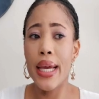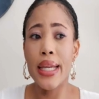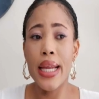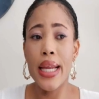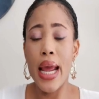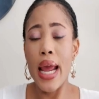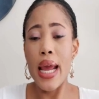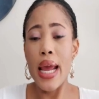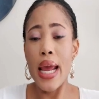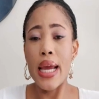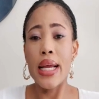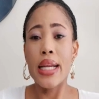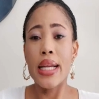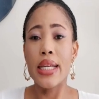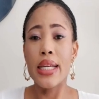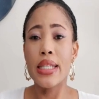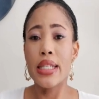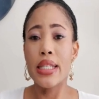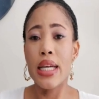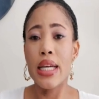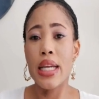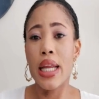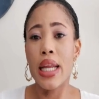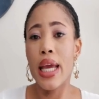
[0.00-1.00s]
in
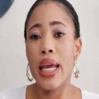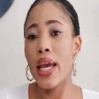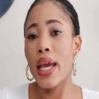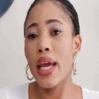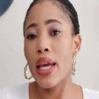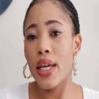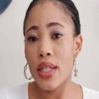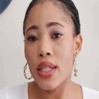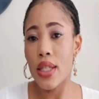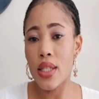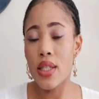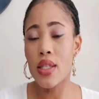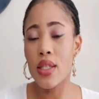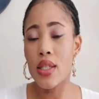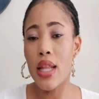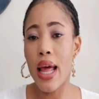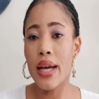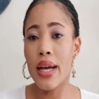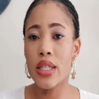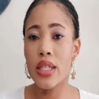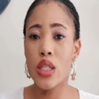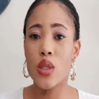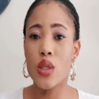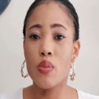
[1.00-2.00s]
English and
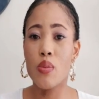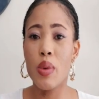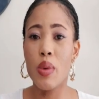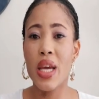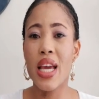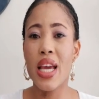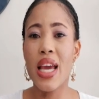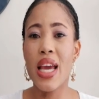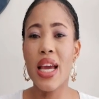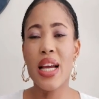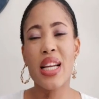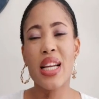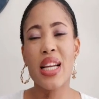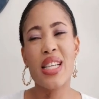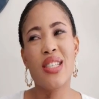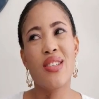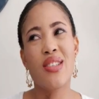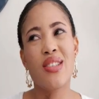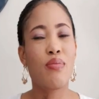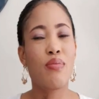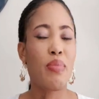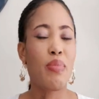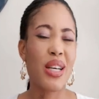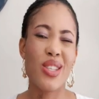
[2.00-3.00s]
kids like speak
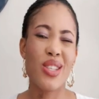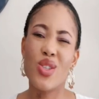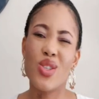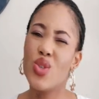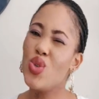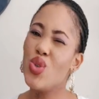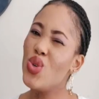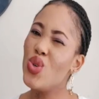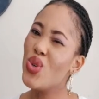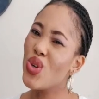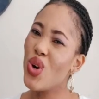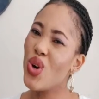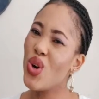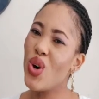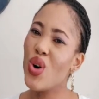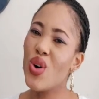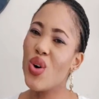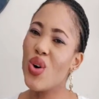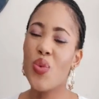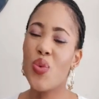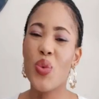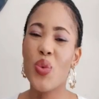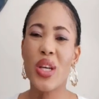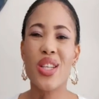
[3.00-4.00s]
English, but you
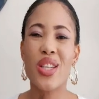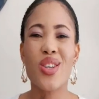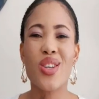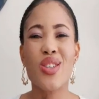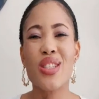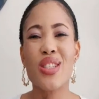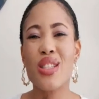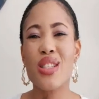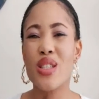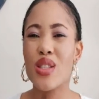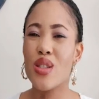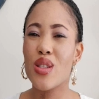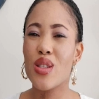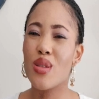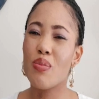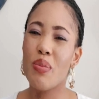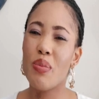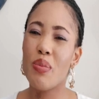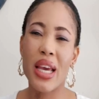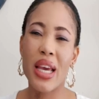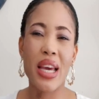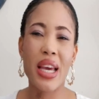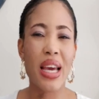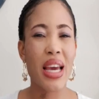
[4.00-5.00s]
know, we don't
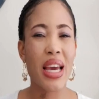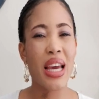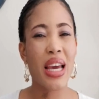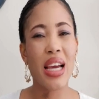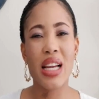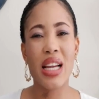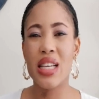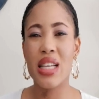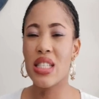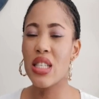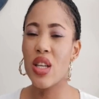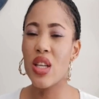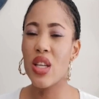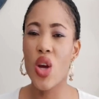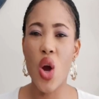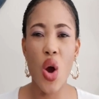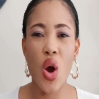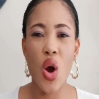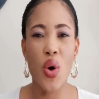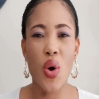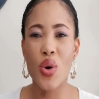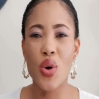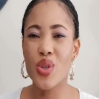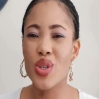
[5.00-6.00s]
speak English in
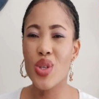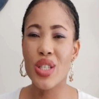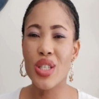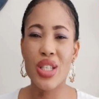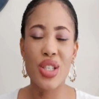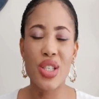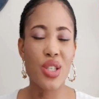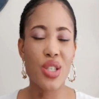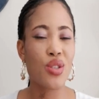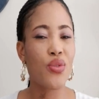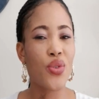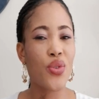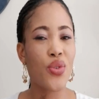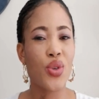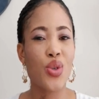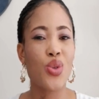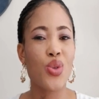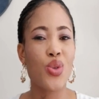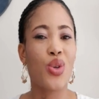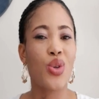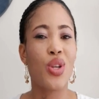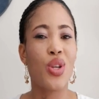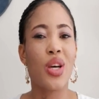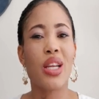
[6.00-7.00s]
Congo, so it's just for
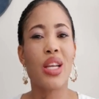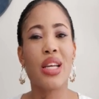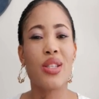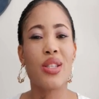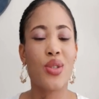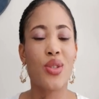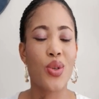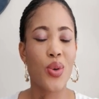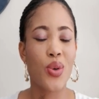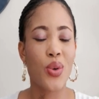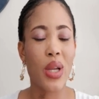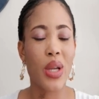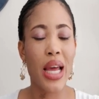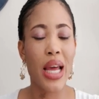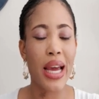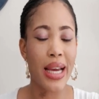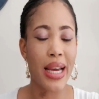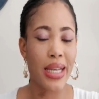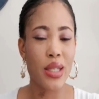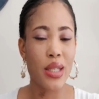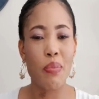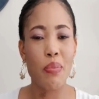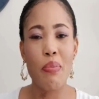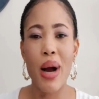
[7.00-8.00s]
you to learn at school.
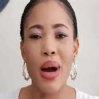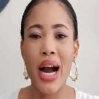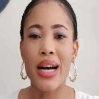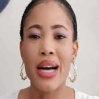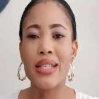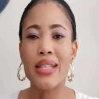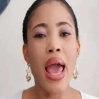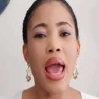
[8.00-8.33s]
And